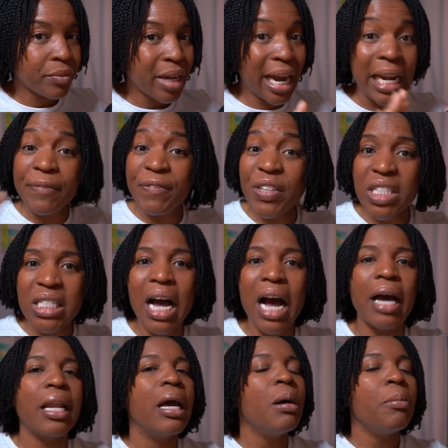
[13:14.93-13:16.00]
And if it's
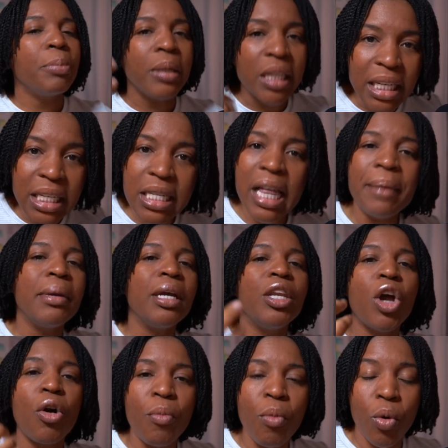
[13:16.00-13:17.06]
not, please let me
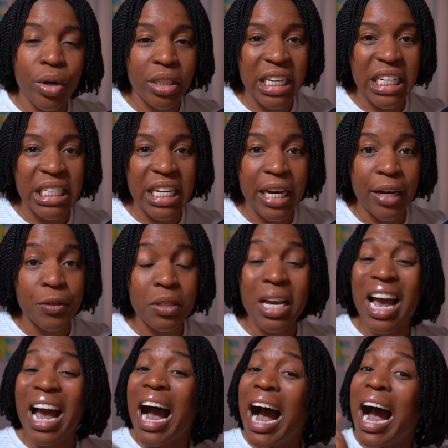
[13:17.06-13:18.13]
know more details."
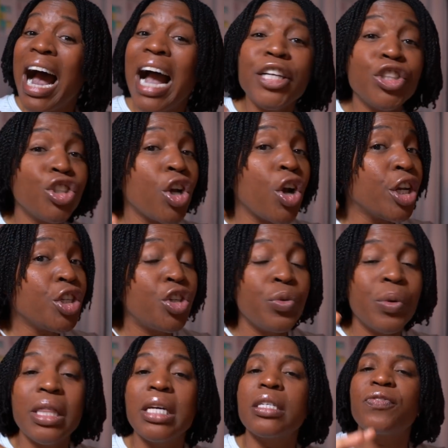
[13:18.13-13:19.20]
I started
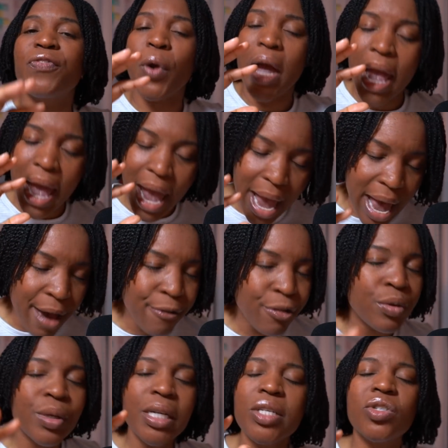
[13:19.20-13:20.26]
doing this for
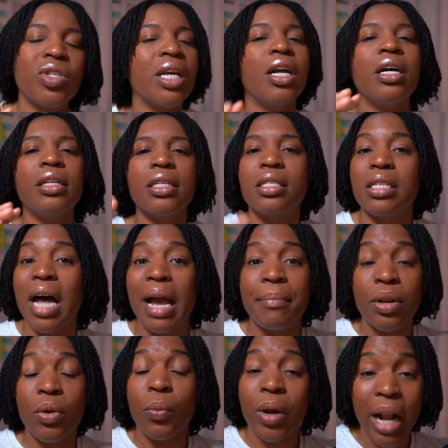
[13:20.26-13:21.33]
every single
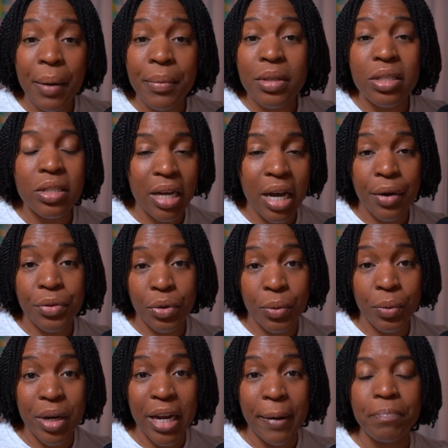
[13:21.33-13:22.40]
assignment when I was in South
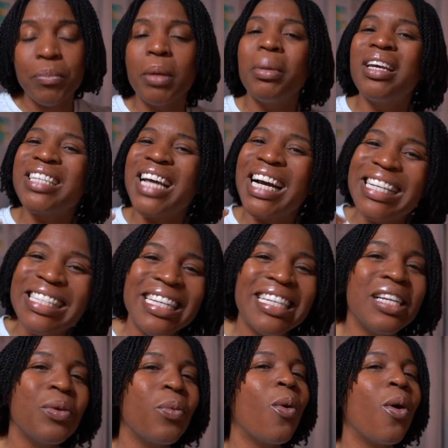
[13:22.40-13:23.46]
Korea because I
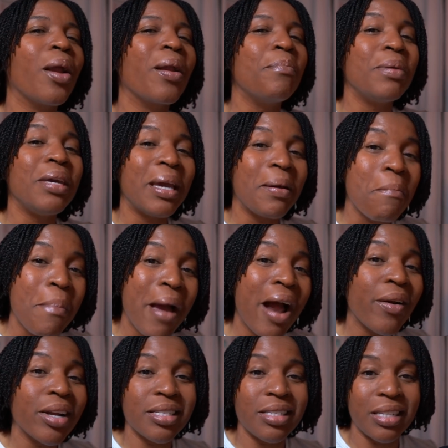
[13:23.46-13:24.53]
didn't want to be
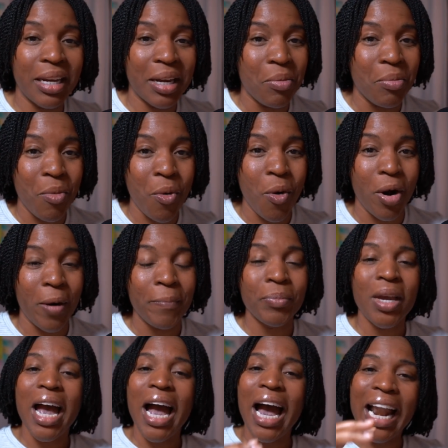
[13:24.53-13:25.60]
embarrassed anymore.
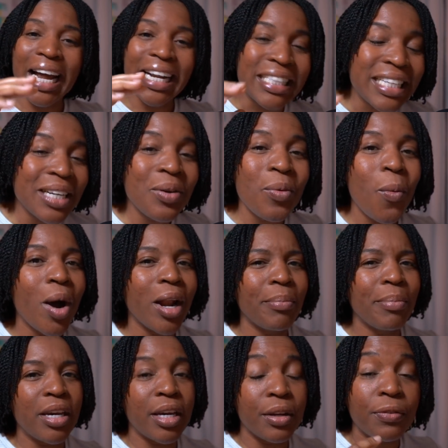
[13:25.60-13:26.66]
And I didn't want to
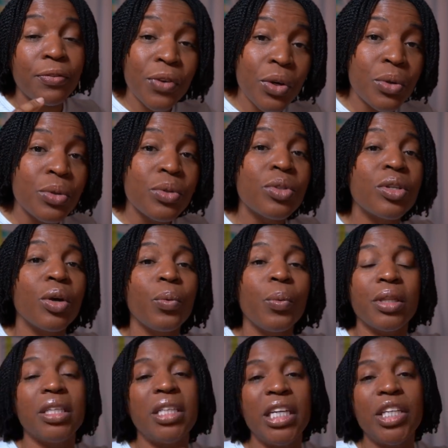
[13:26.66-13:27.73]
be confused when
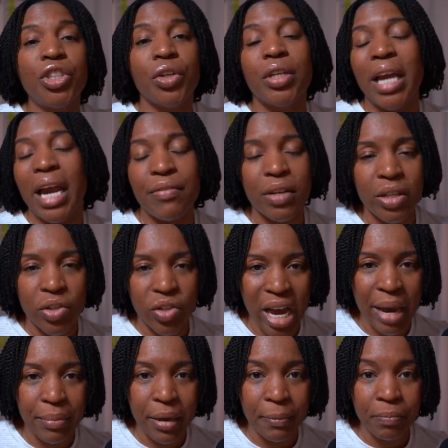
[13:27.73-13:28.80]
the teacher gave an
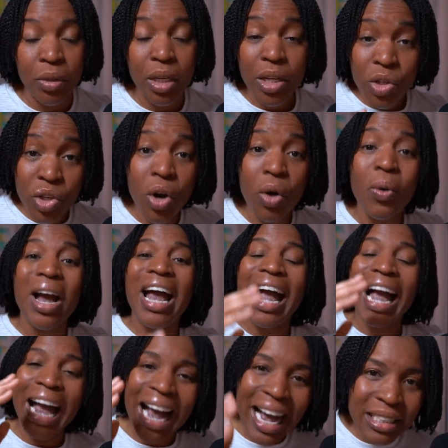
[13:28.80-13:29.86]
assignment. So
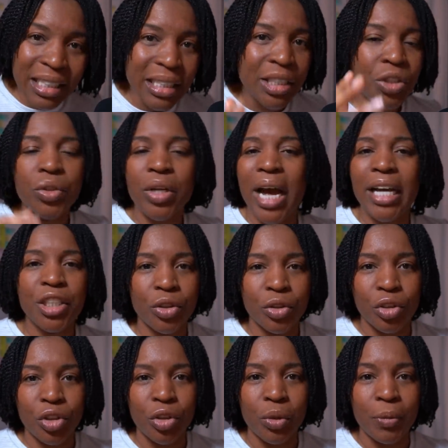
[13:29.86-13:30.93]
as an international
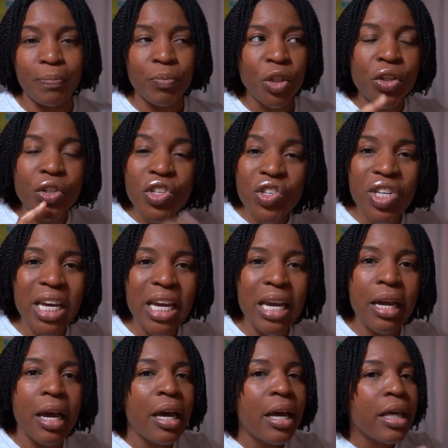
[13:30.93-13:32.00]
student, you're
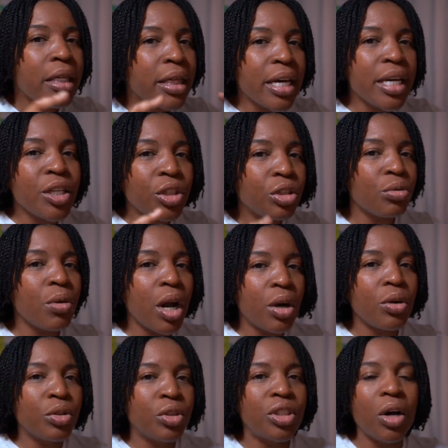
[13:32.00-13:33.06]
seeing these
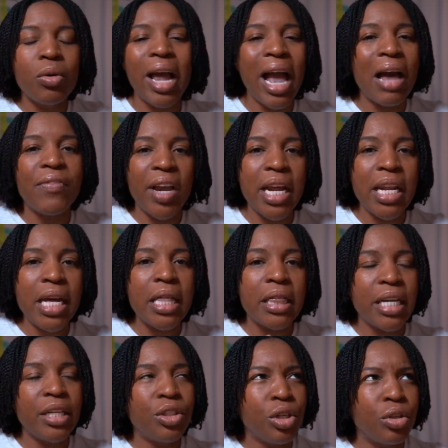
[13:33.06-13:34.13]
struggles don't have
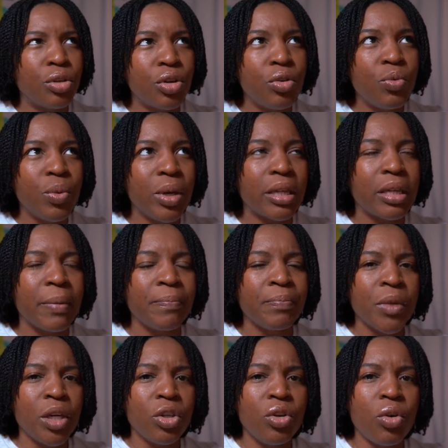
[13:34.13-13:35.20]
anything to do with
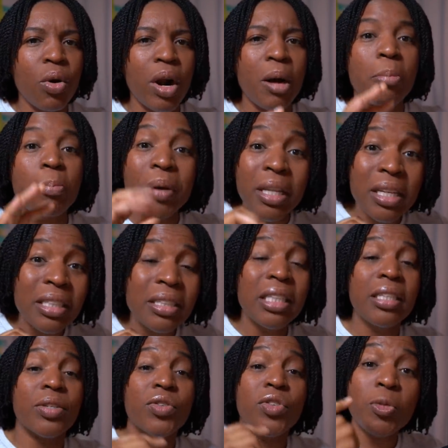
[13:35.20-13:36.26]
your ability
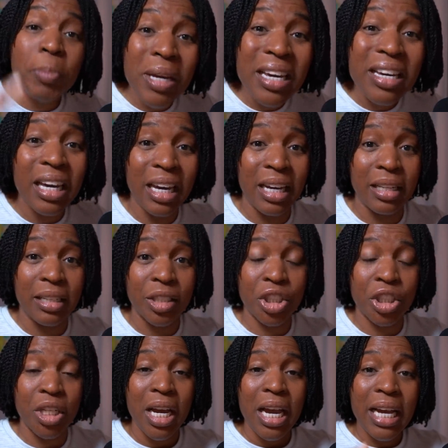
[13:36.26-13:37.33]
to speak
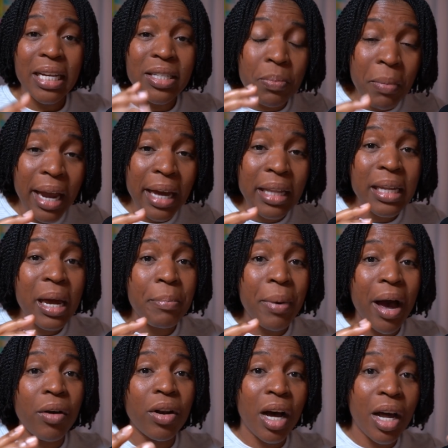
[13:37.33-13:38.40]
English. It's mainly
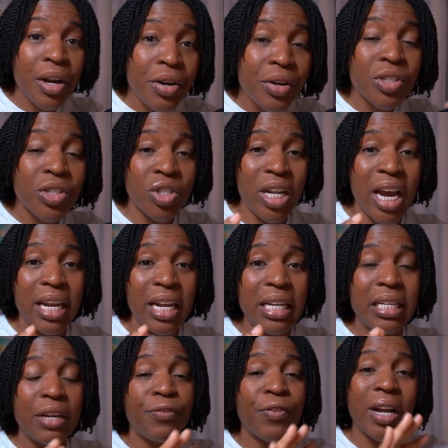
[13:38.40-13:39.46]
about understanding
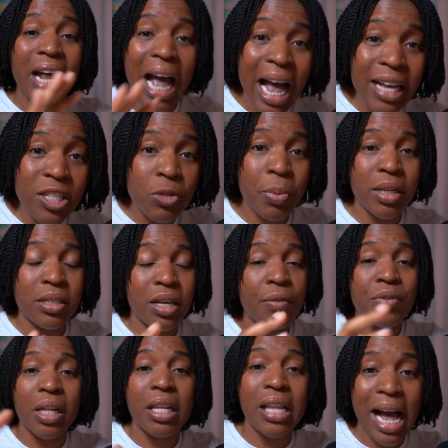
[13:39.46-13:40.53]
different aspects
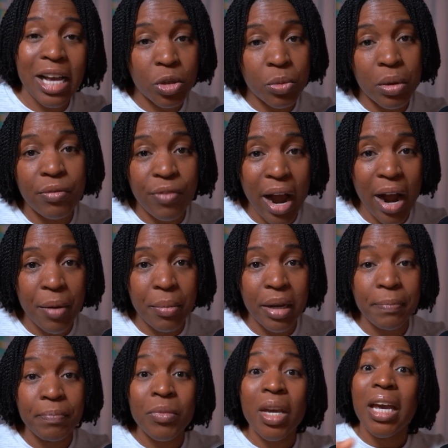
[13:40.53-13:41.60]
of the classroom
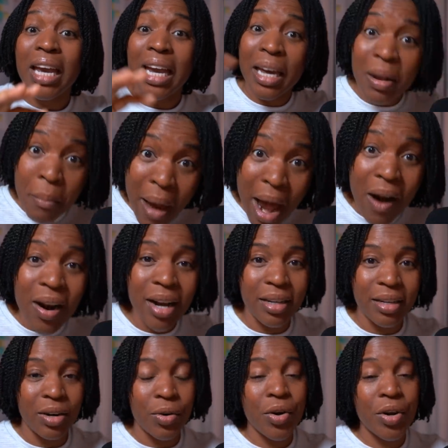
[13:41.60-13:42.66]
environment in
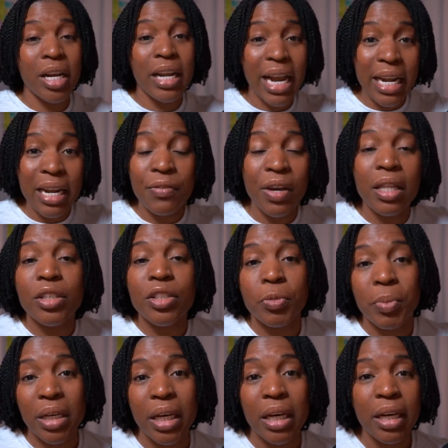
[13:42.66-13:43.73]
America or in a native English
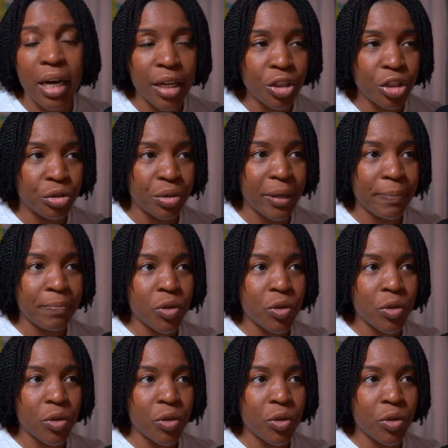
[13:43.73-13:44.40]
speaking country.